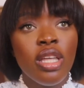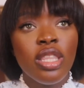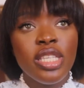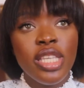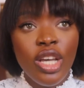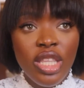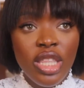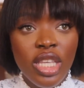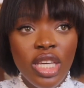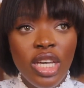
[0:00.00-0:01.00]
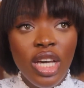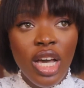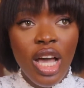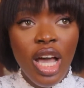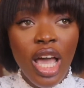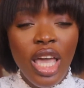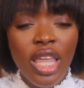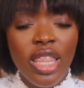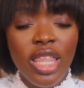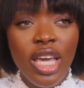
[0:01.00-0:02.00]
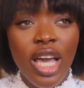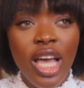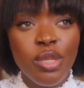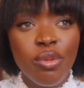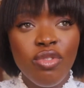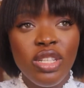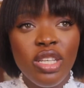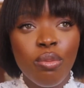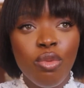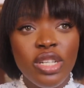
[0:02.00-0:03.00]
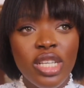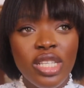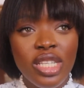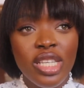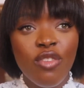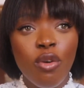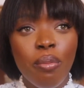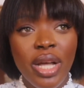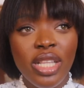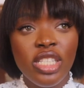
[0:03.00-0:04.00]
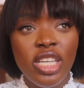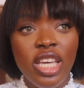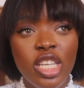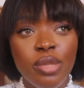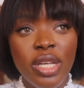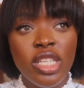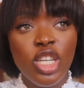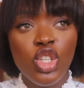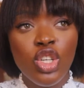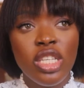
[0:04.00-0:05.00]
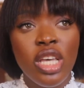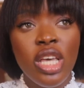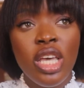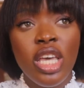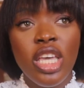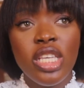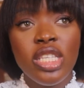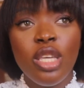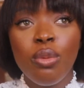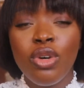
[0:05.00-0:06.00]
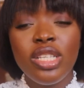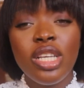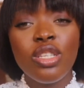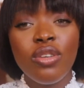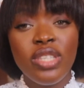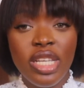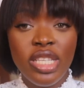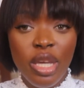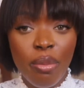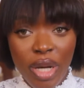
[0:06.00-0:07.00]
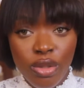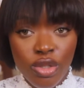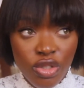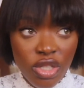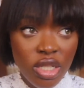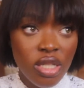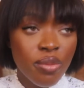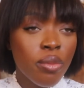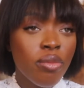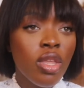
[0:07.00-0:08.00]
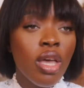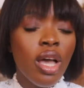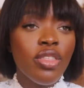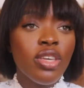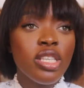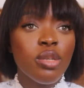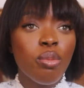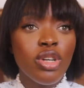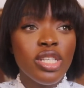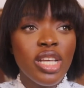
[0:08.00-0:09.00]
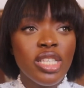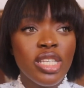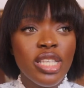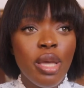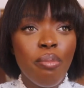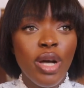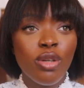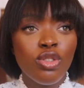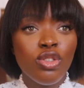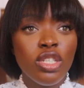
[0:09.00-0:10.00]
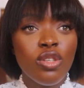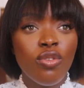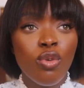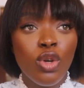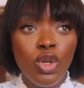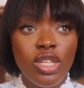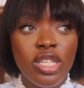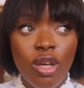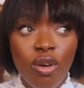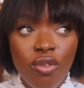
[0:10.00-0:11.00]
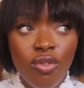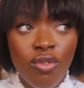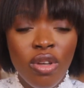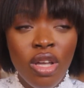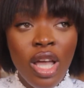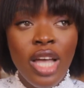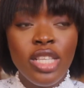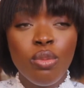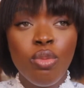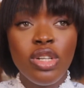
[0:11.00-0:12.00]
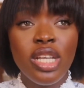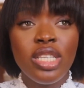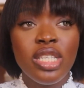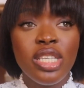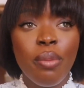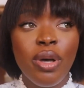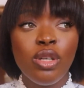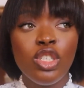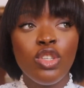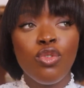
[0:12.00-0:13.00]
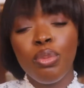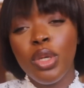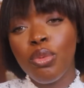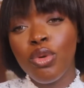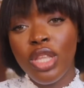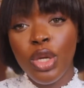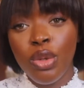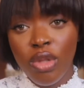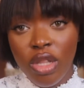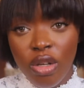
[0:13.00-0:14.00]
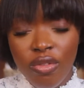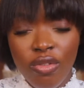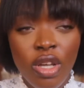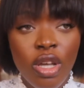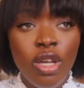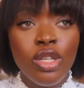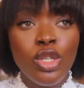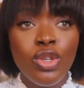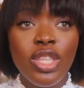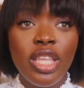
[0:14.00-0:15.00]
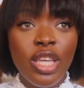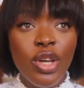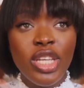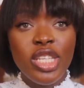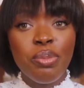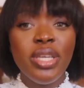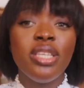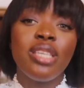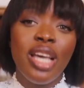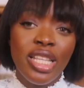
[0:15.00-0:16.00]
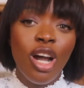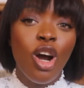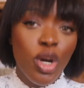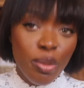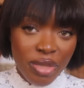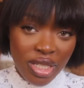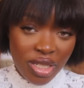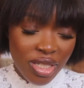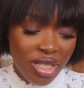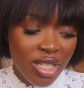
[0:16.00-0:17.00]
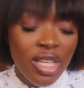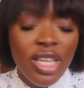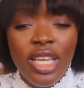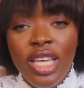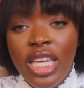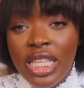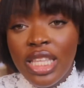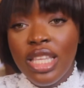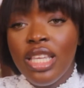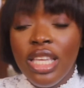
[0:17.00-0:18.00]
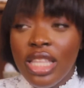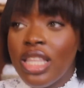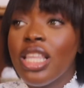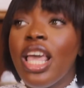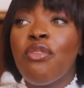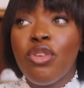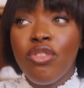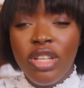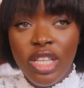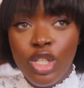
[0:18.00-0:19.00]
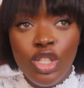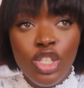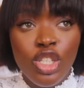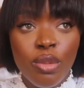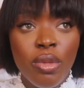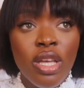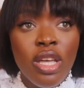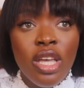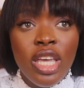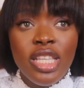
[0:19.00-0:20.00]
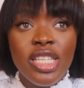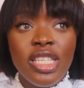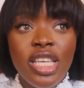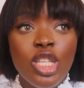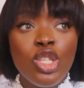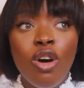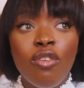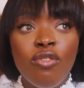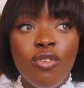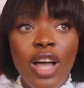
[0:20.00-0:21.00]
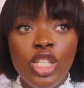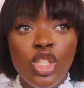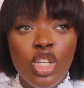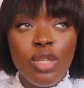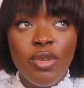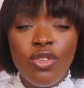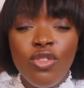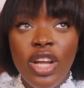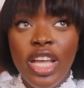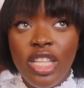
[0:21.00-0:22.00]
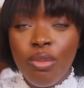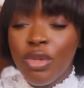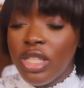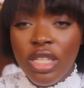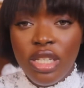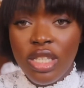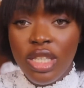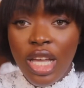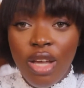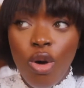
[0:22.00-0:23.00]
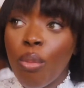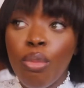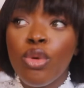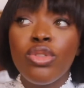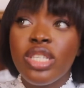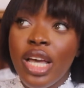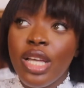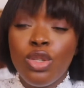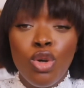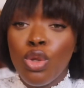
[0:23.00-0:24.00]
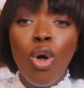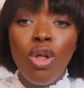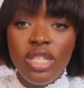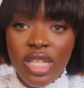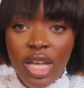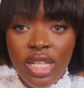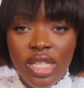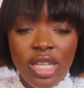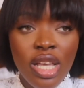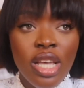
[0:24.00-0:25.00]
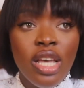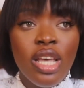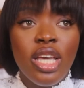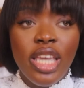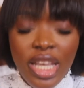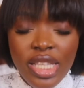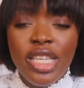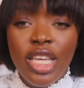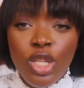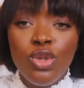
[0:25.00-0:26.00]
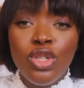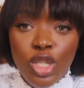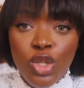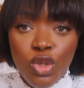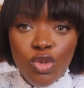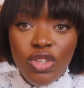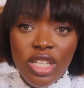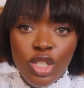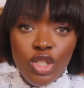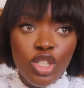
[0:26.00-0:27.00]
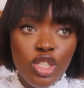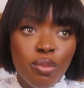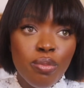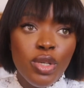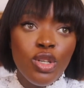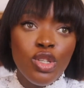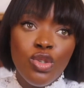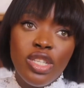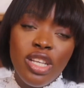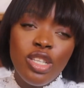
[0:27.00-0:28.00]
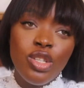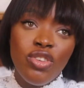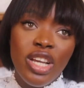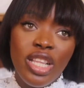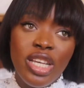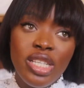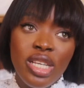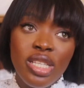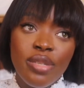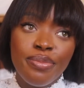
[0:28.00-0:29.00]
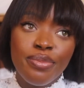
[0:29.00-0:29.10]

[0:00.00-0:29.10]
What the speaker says: The second thing I think has been really important, aside from managing expectations, is the importance of setting boundaries. I think it's important to set boundaries for yourself, and it's important to set boundaries for people that you love, so that there is peace and harmony in every relationship. It is a tough adjustment for anybody, like on both sides, on all sides, getting into this new relationship, because you start to realize that